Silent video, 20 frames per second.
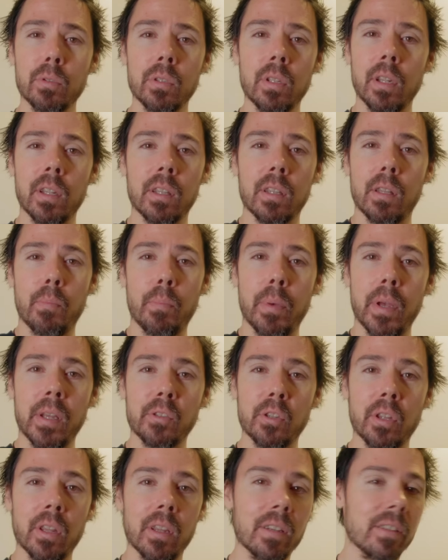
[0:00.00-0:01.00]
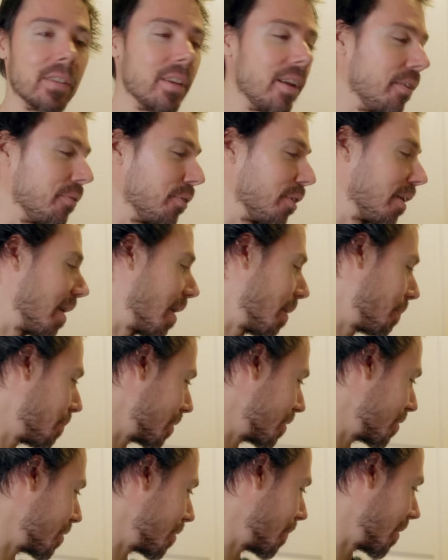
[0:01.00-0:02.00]
was like the best thing to ever
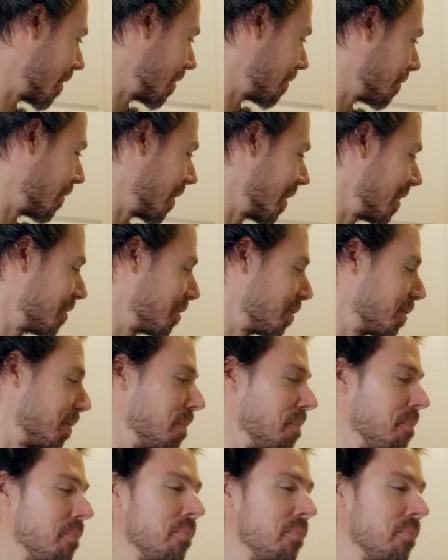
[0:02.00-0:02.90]
happen to my face.